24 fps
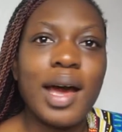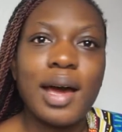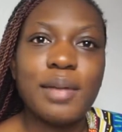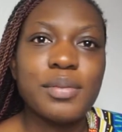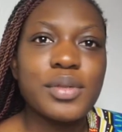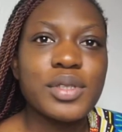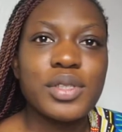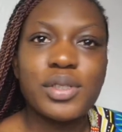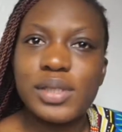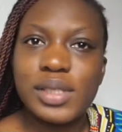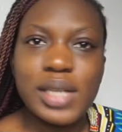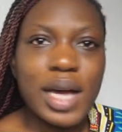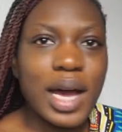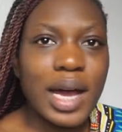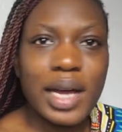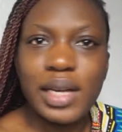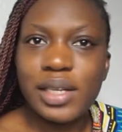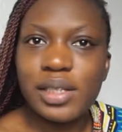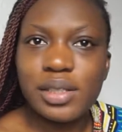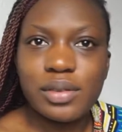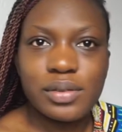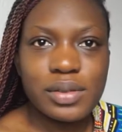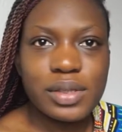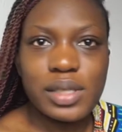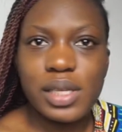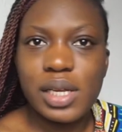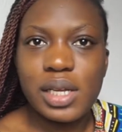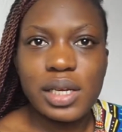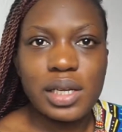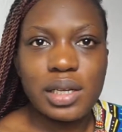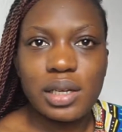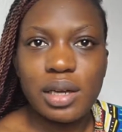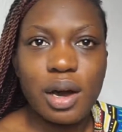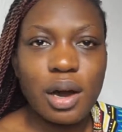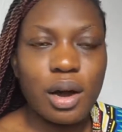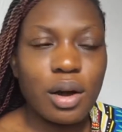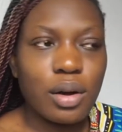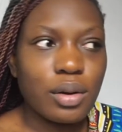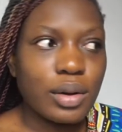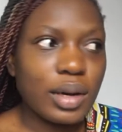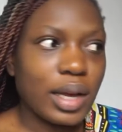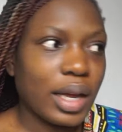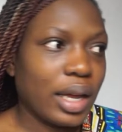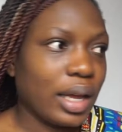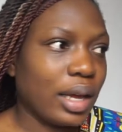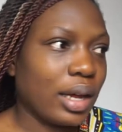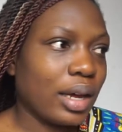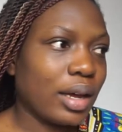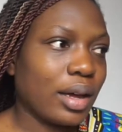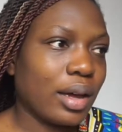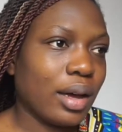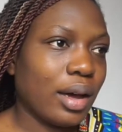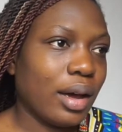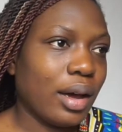so tired of staying in Hull. Like,